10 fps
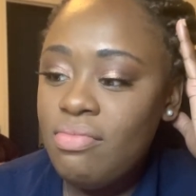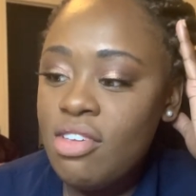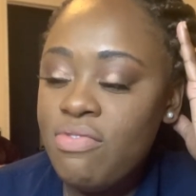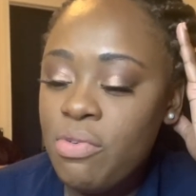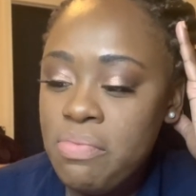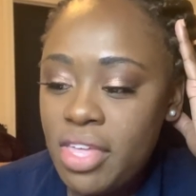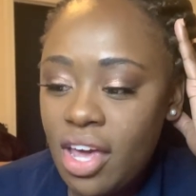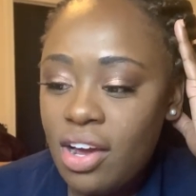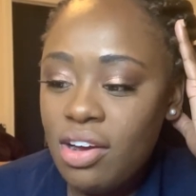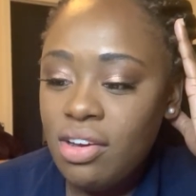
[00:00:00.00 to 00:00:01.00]
from
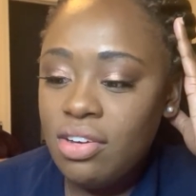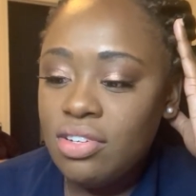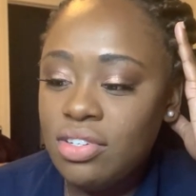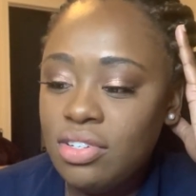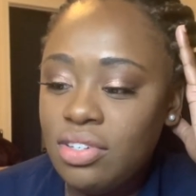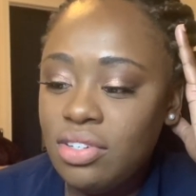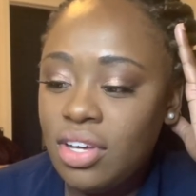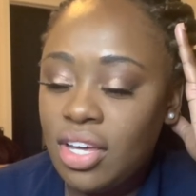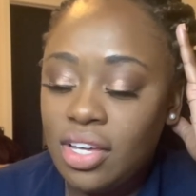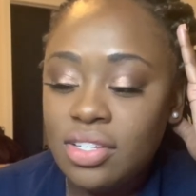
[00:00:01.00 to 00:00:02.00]
there,
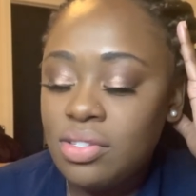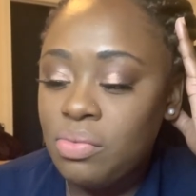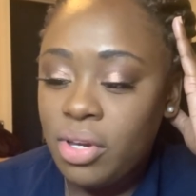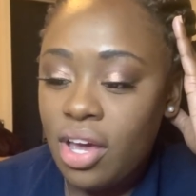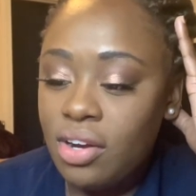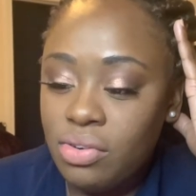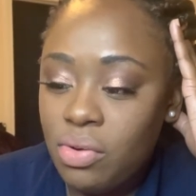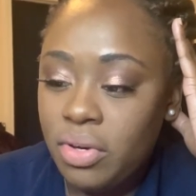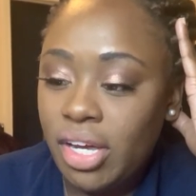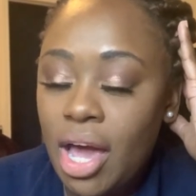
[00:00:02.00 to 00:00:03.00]
I guess what I don't know
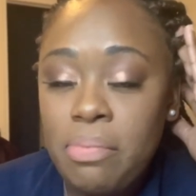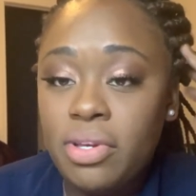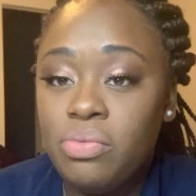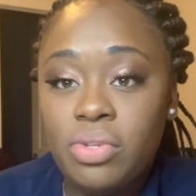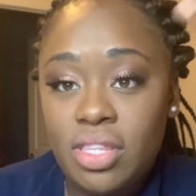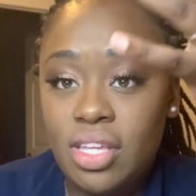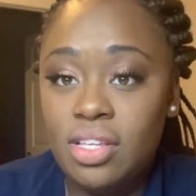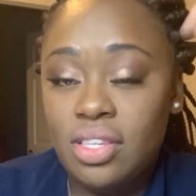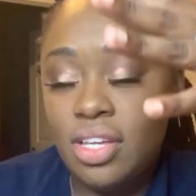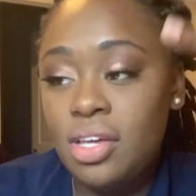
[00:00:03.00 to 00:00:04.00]
what happened
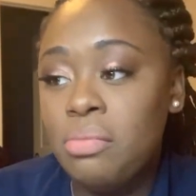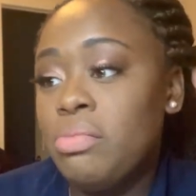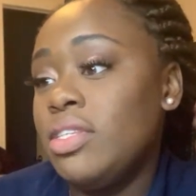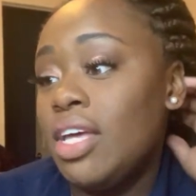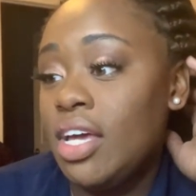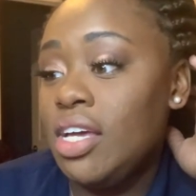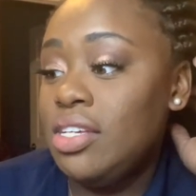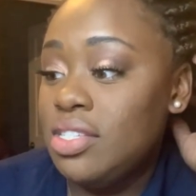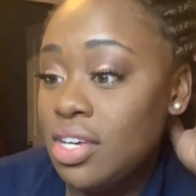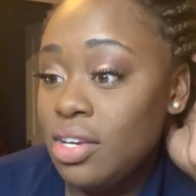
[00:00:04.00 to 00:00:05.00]
within them, but they
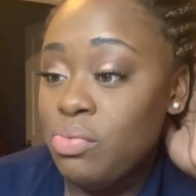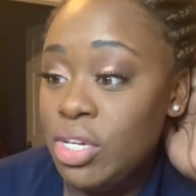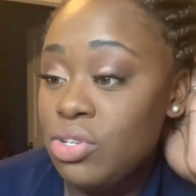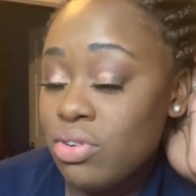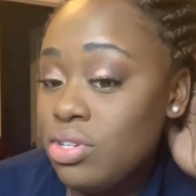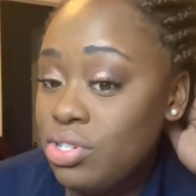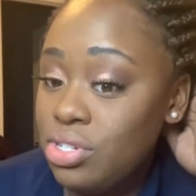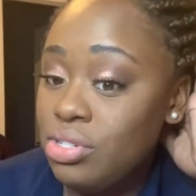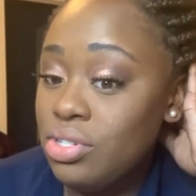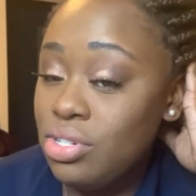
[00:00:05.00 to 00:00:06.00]
said, We trust
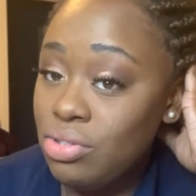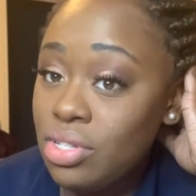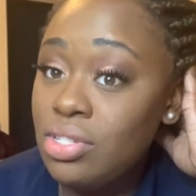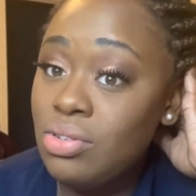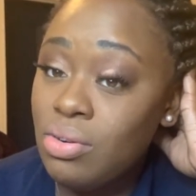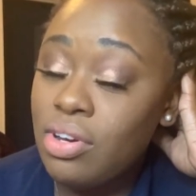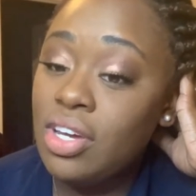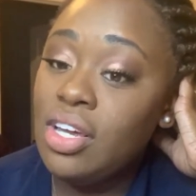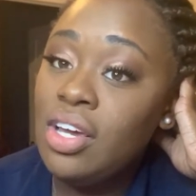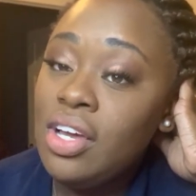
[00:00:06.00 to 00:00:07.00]
you to do this
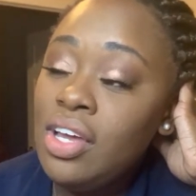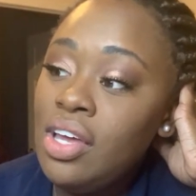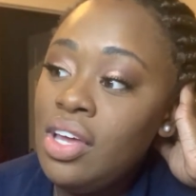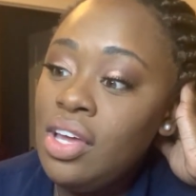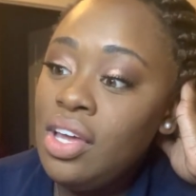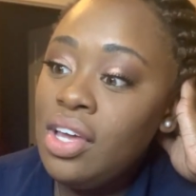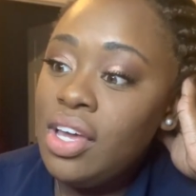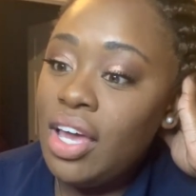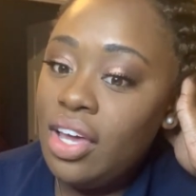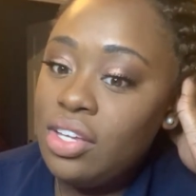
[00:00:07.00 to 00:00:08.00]
story
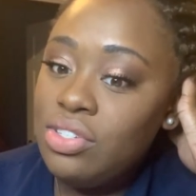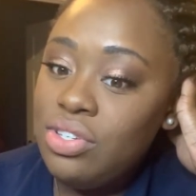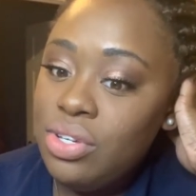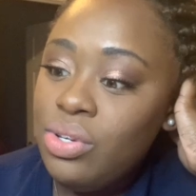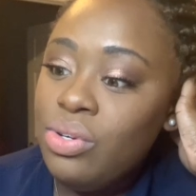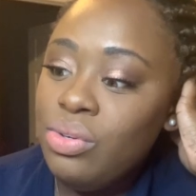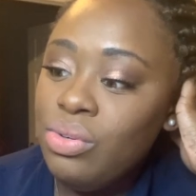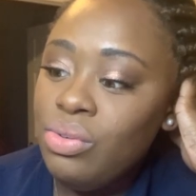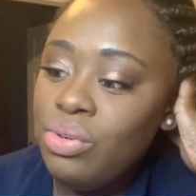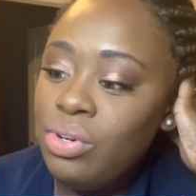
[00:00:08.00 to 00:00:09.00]
and
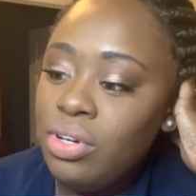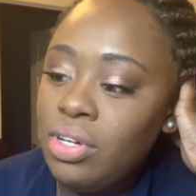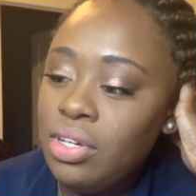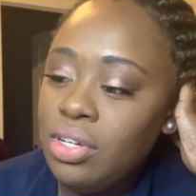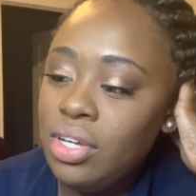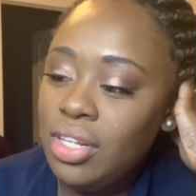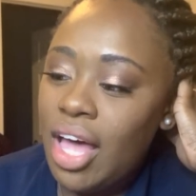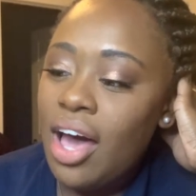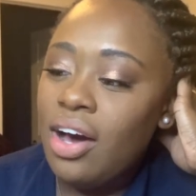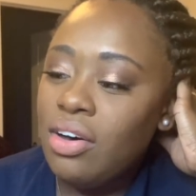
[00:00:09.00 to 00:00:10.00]
to
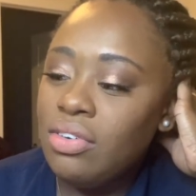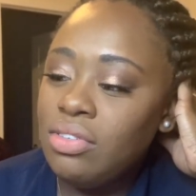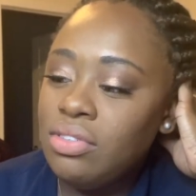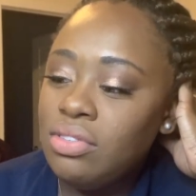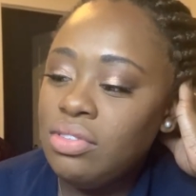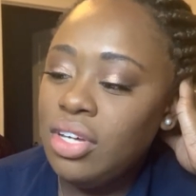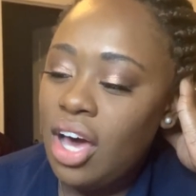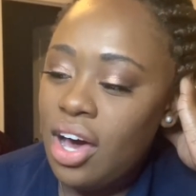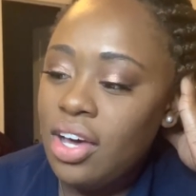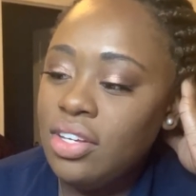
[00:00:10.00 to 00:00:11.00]
allow
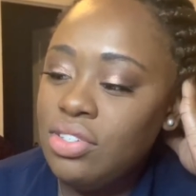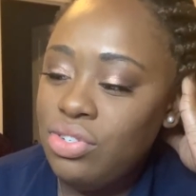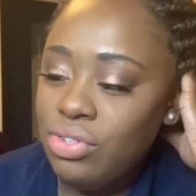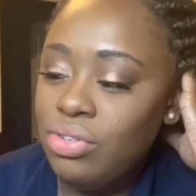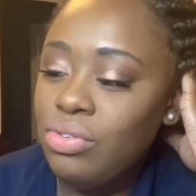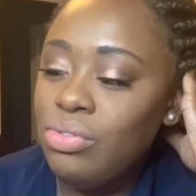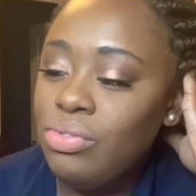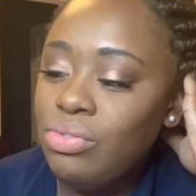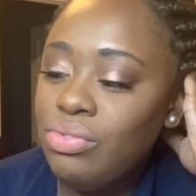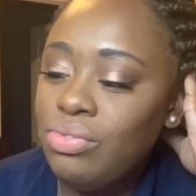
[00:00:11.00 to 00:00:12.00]
God to
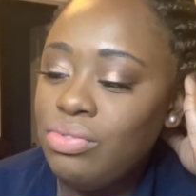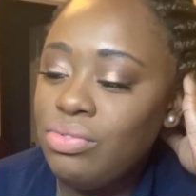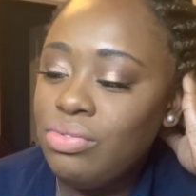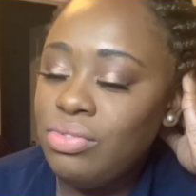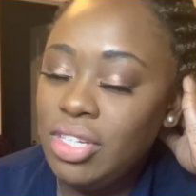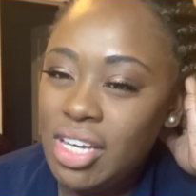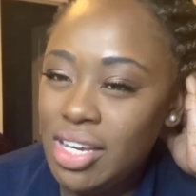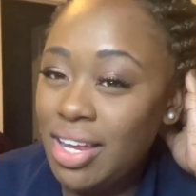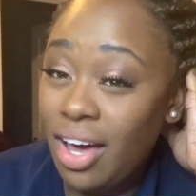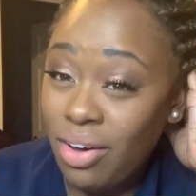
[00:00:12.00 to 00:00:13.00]

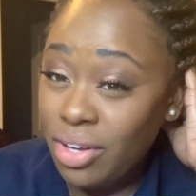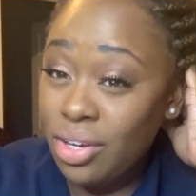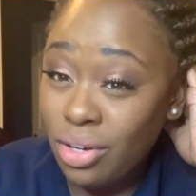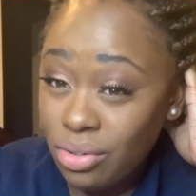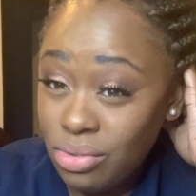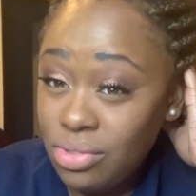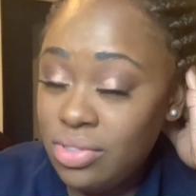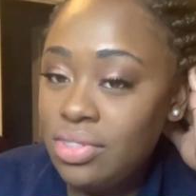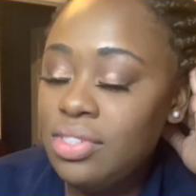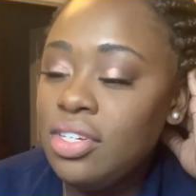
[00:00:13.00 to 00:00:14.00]
lead how it
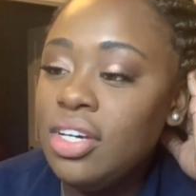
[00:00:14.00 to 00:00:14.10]
goes.